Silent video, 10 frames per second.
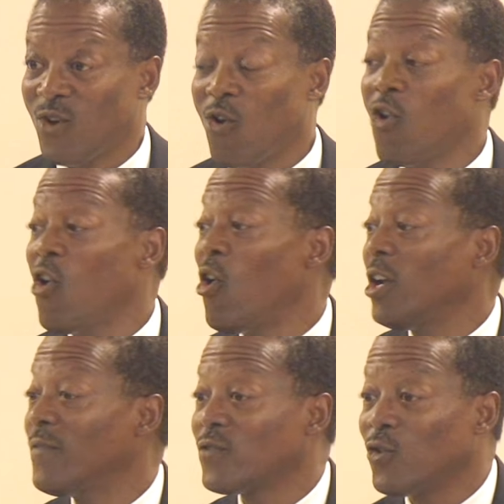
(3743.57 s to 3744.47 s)

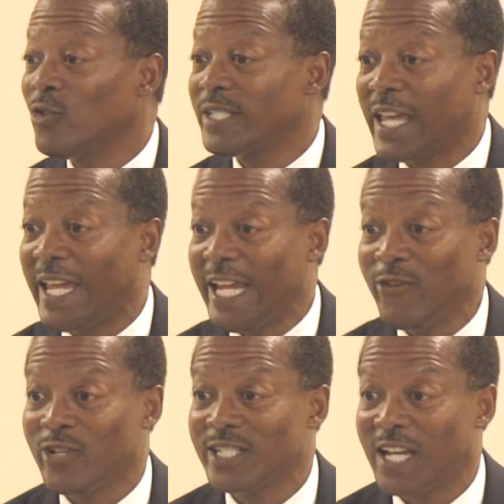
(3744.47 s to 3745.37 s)
All of those
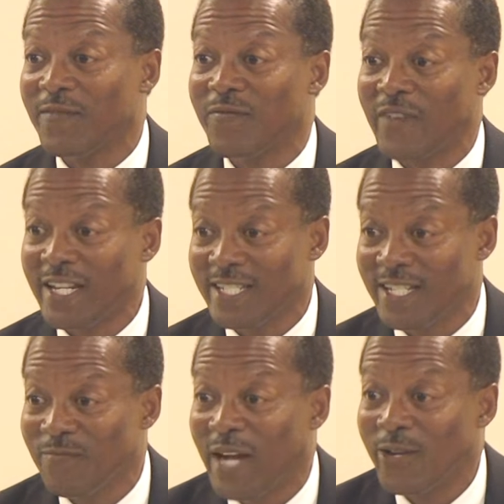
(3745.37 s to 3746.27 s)
areas are
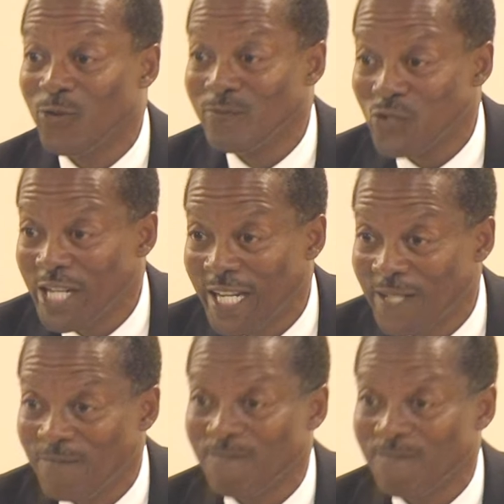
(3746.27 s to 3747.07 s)
affected by home training.